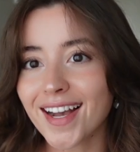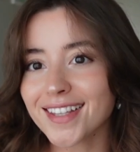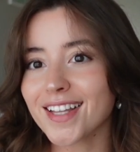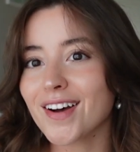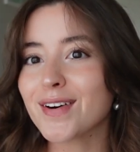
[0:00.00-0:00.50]

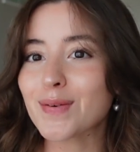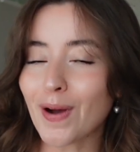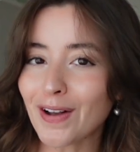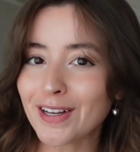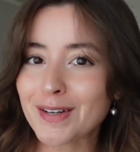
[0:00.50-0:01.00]
Hello and
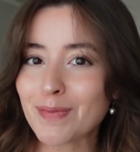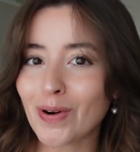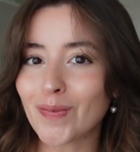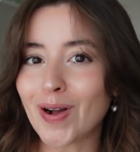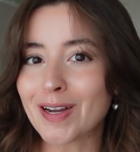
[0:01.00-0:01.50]

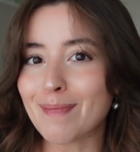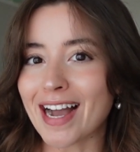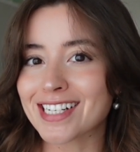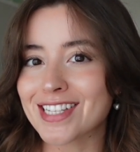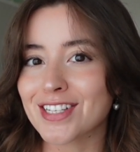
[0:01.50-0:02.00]
welcome
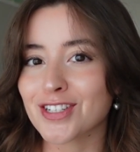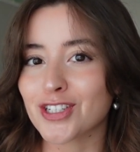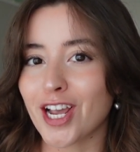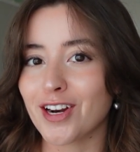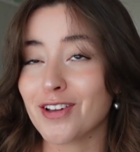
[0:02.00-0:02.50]
back to this
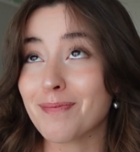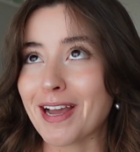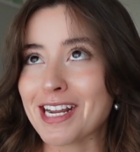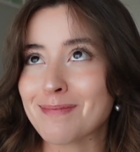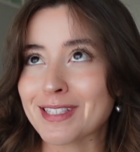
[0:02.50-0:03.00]
channel. My
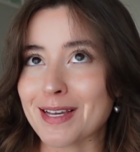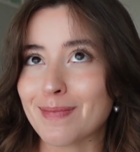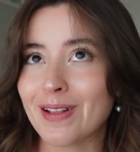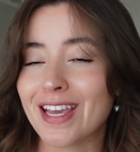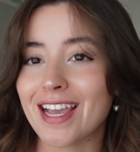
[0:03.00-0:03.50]
name's
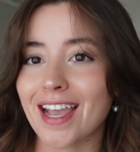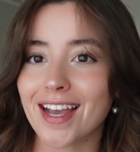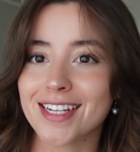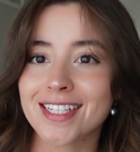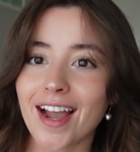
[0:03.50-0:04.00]
Emily
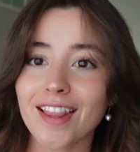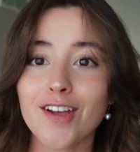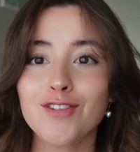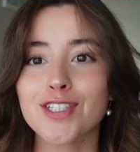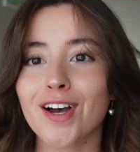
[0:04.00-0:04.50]
and I love
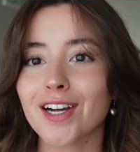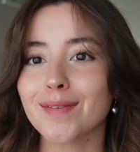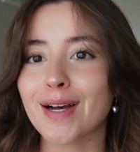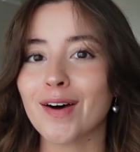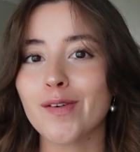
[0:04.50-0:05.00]
to talk
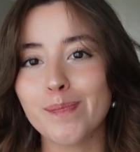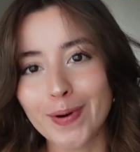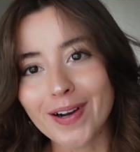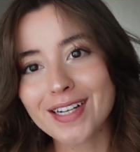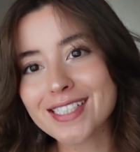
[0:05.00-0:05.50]
about
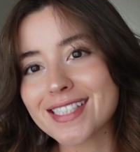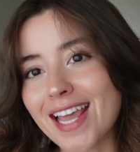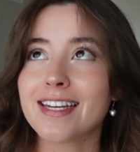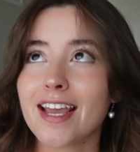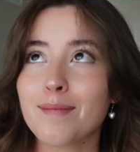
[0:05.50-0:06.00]
books.
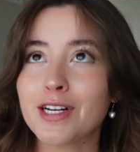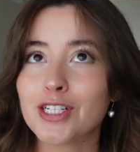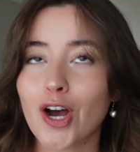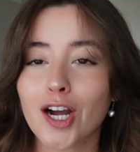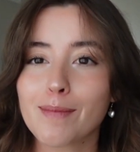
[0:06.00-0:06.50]
Today I'm going to
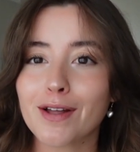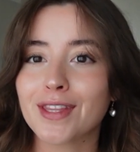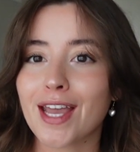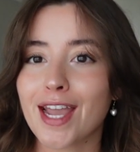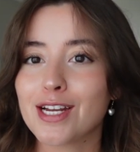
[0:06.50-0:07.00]
talk about
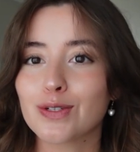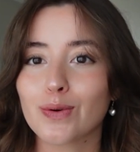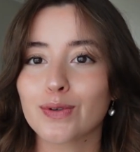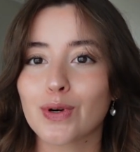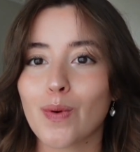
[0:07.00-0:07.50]
the
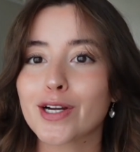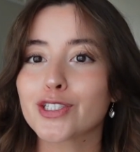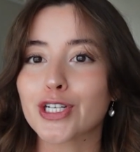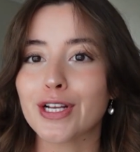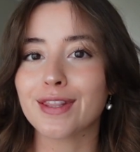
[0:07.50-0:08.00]
age-old
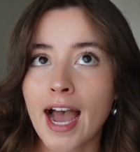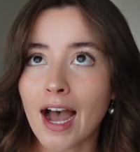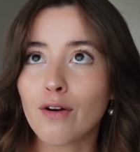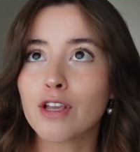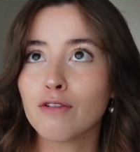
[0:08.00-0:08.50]
question,
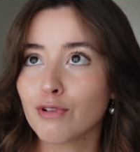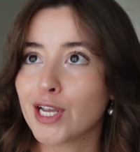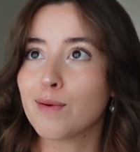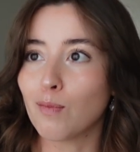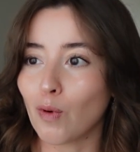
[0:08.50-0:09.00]
how do you
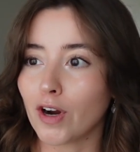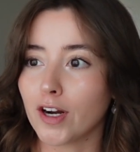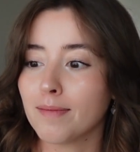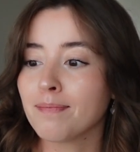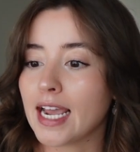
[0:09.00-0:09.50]
read
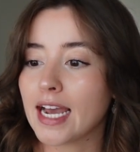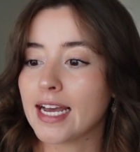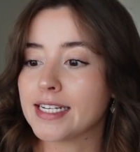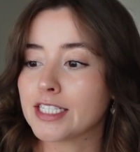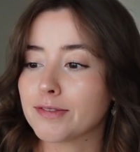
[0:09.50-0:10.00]
more
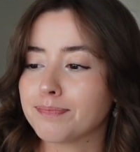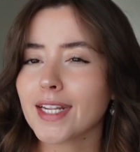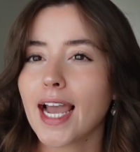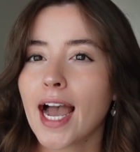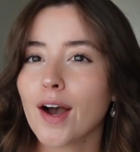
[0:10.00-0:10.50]
and
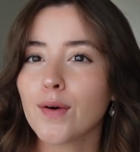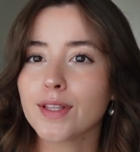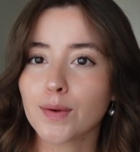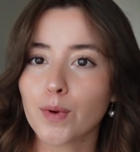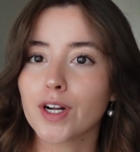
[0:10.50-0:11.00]
how in
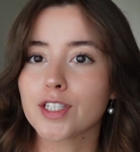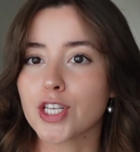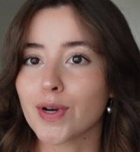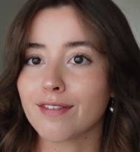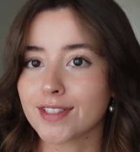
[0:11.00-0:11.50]
the world do
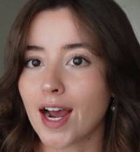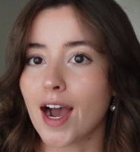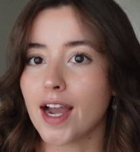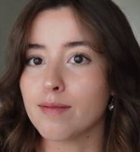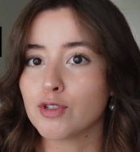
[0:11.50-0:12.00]
you have
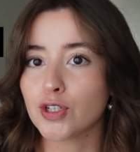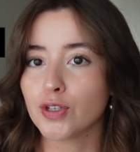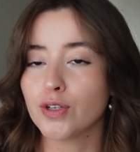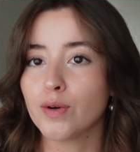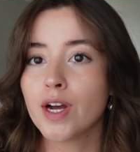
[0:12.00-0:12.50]
time
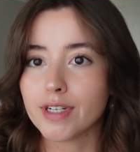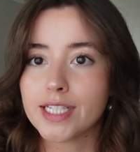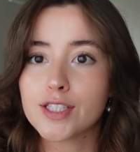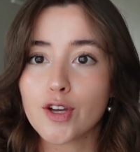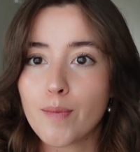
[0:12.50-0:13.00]
to
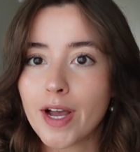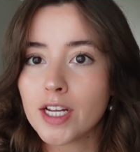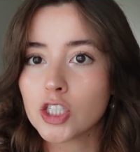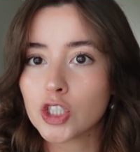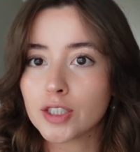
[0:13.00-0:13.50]
read so
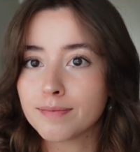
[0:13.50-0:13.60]
much?